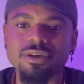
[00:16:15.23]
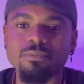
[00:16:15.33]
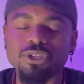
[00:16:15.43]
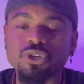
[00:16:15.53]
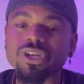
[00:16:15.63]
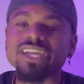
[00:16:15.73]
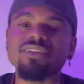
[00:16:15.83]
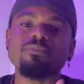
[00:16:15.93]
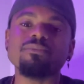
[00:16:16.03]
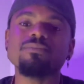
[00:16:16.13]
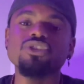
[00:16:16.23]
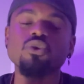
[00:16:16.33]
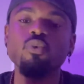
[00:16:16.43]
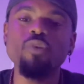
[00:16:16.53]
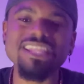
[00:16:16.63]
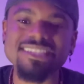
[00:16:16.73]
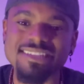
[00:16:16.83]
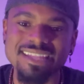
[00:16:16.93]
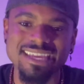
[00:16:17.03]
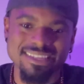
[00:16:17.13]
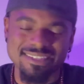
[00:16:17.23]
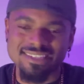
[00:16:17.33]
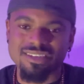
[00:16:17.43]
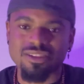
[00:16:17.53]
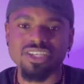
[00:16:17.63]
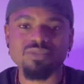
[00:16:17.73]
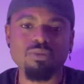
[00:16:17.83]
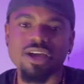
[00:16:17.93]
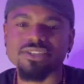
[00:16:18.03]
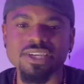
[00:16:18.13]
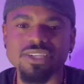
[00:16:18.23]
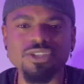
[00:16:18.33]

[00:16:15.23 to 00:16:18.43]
But you're getting to witness this process.